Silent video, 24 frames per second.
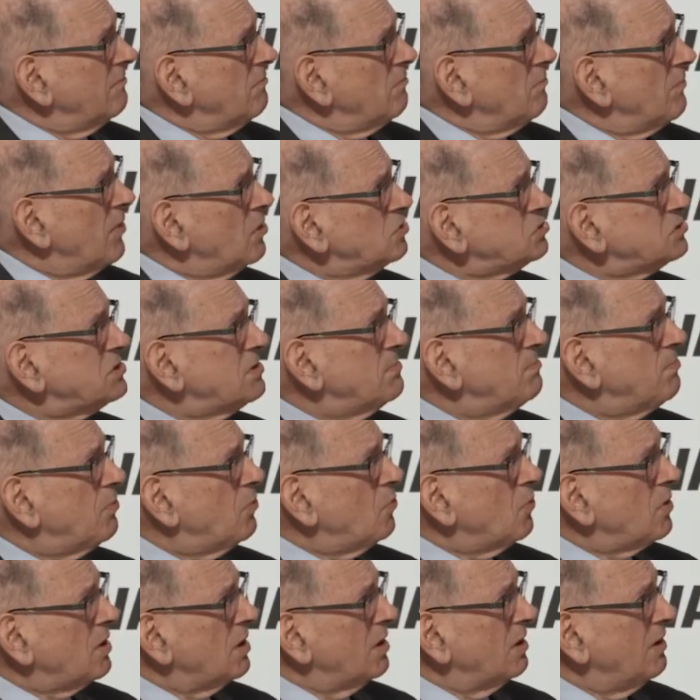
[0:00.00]
most
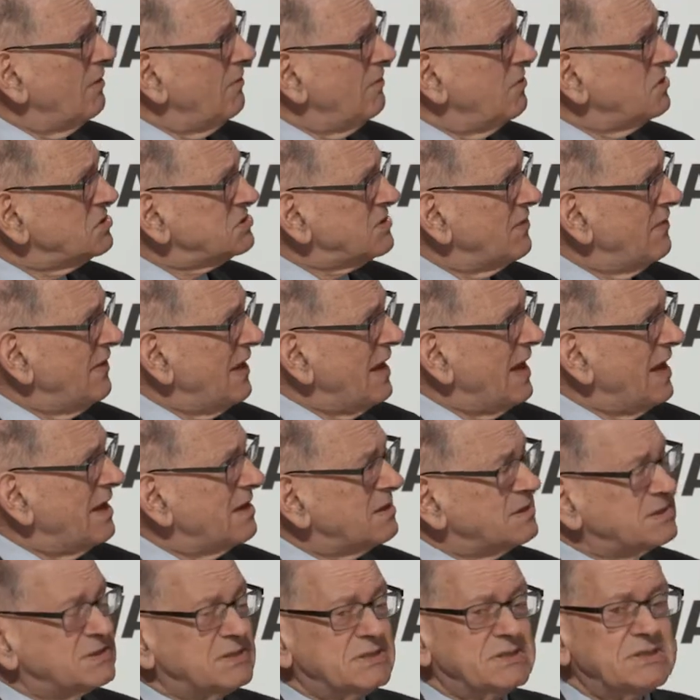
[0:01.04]
importantly, the use of the
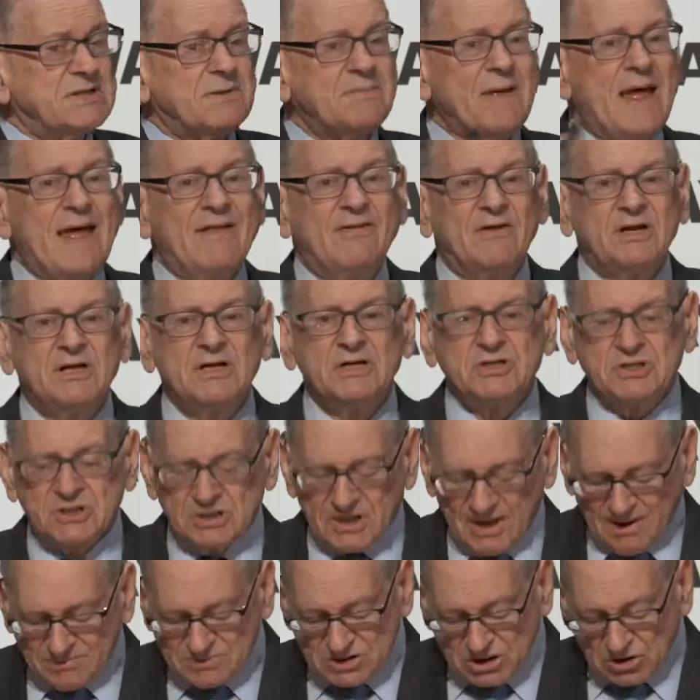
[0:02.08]
handle system and the
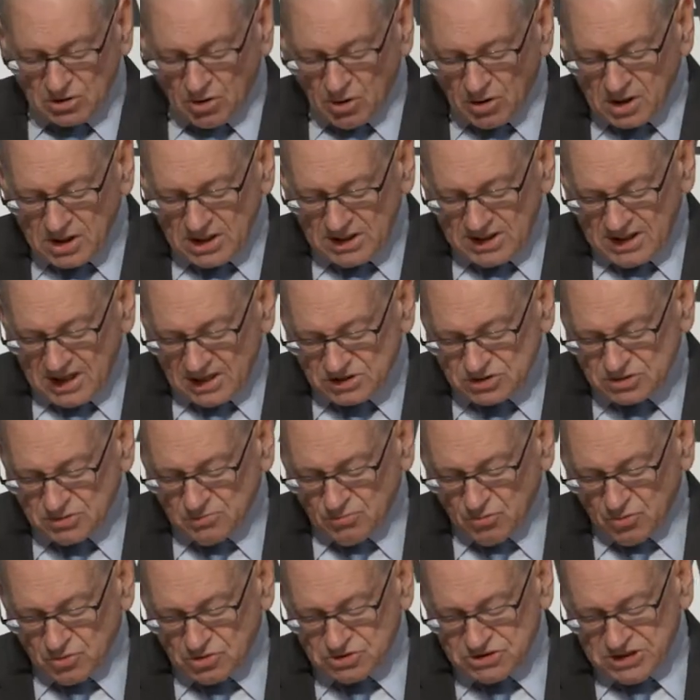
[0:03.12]
digital object architecture
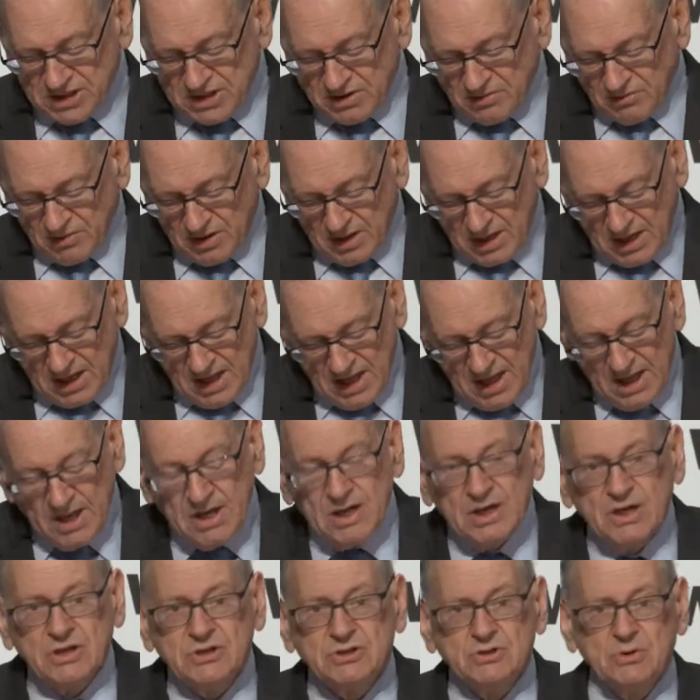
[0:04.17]
more generally
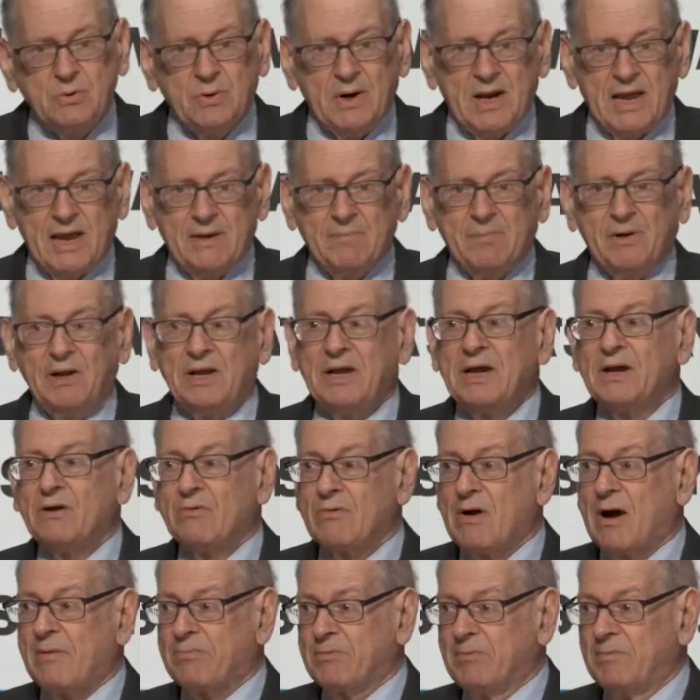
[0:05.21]
to enable
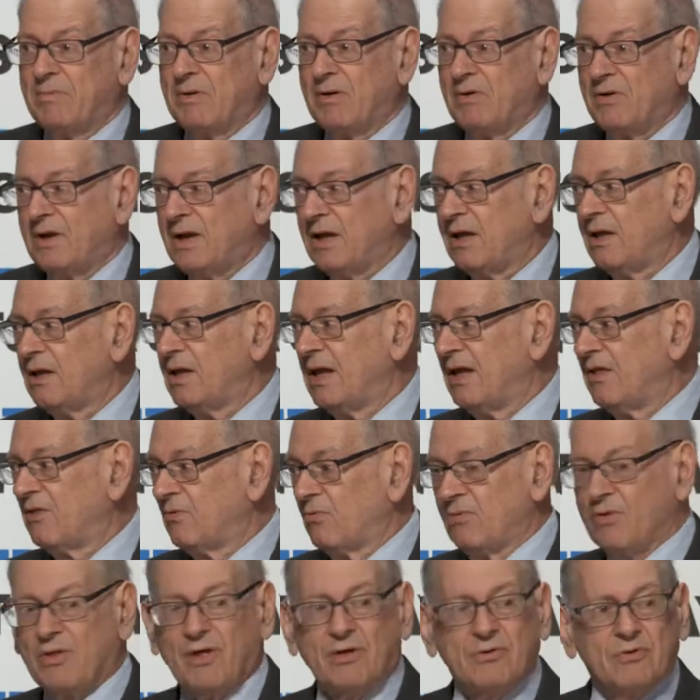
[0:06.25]
interoperability, either
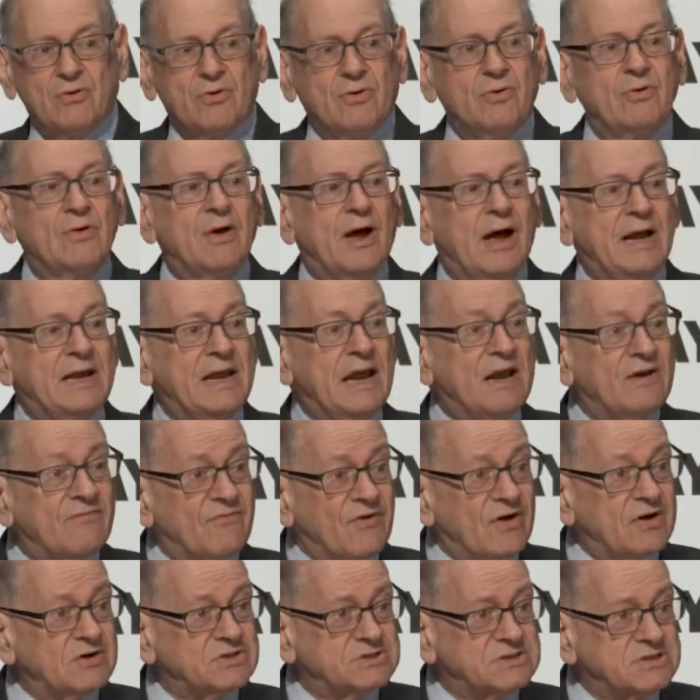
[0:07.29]
with other
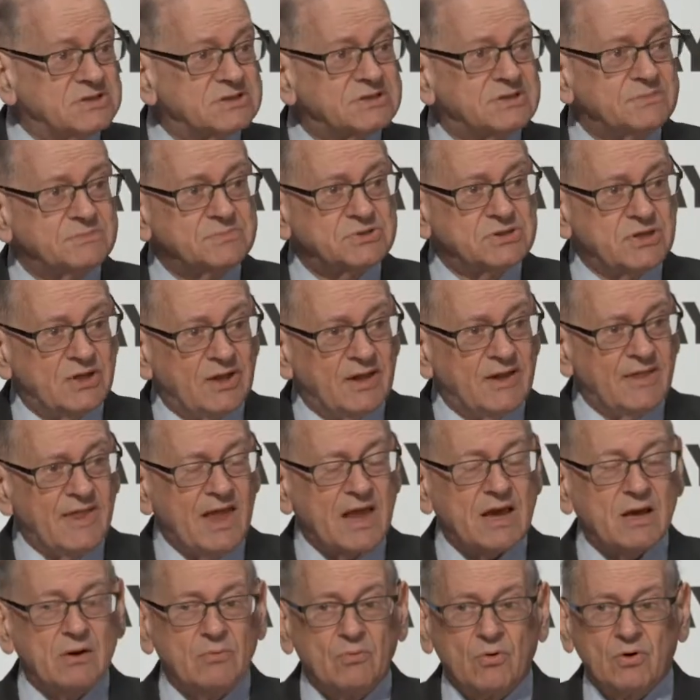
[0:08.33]
identifier systems so that
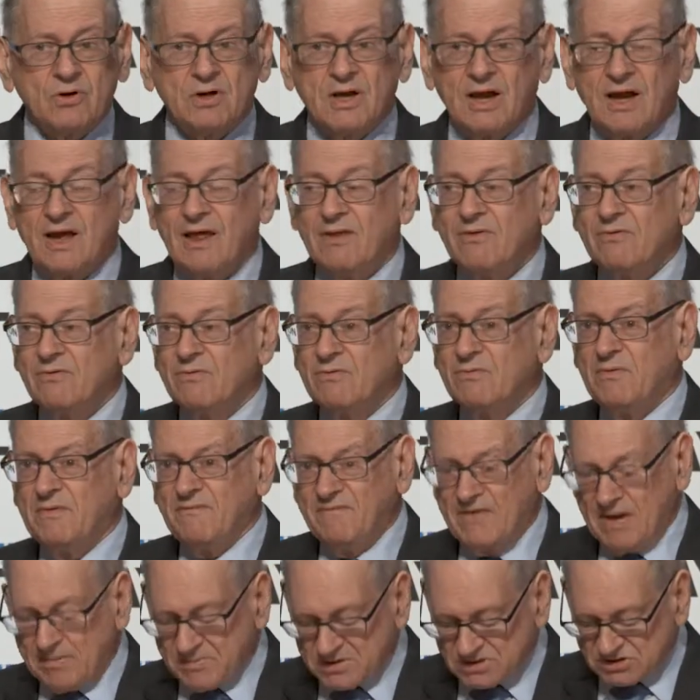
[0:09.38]
they can work together, and
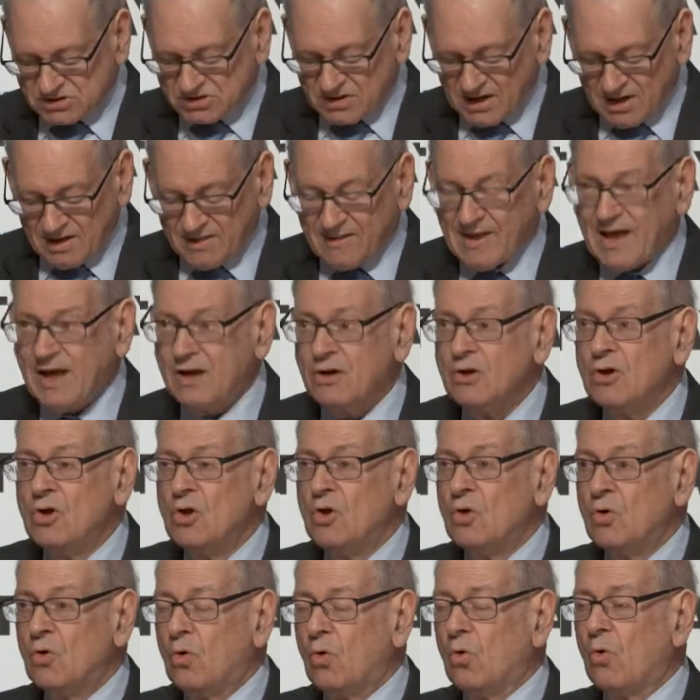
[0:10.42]
we've demonstrated that,
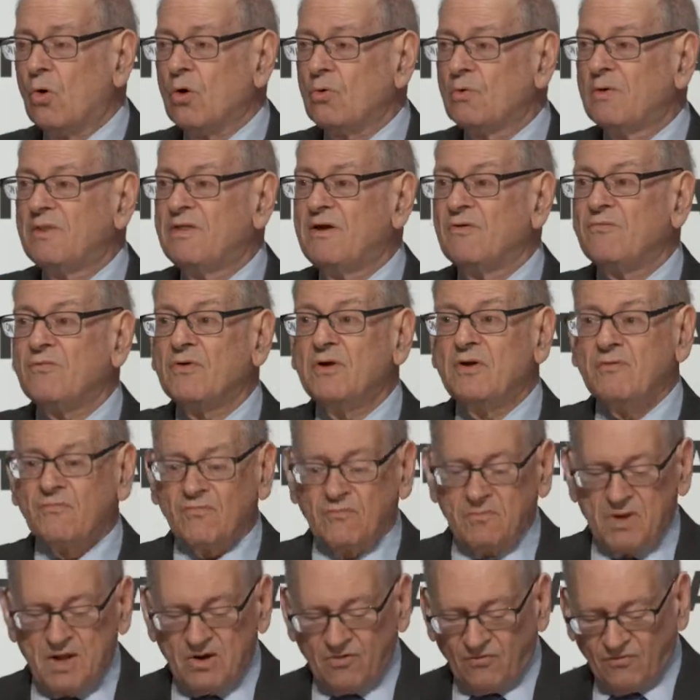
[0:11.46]
or with different
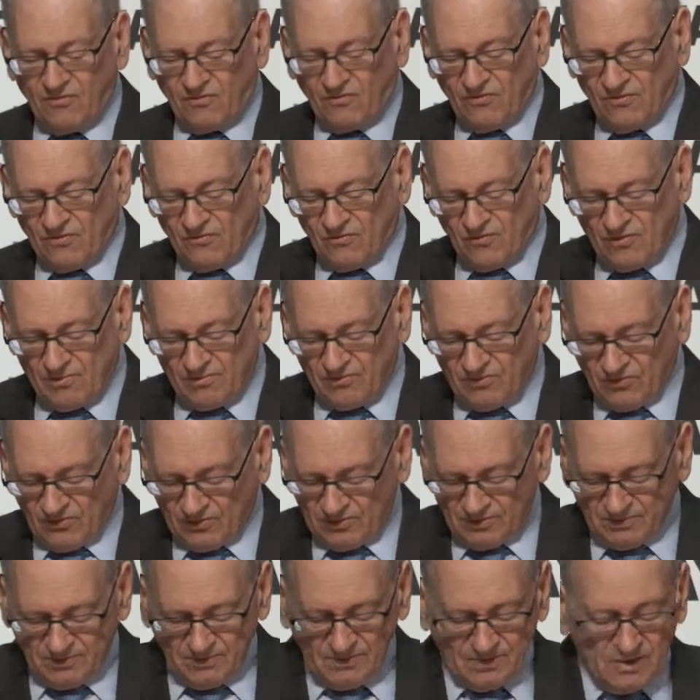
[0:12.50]
information systems.
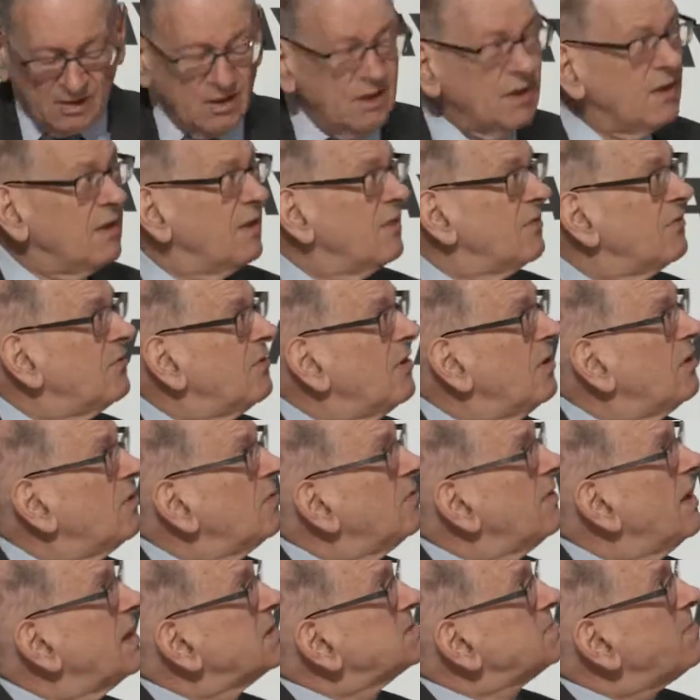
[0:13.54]

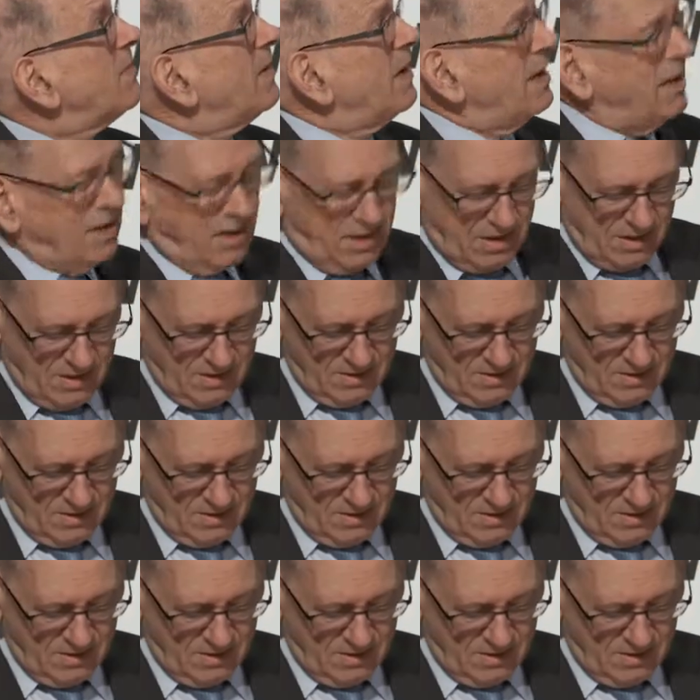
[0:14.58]
So that's I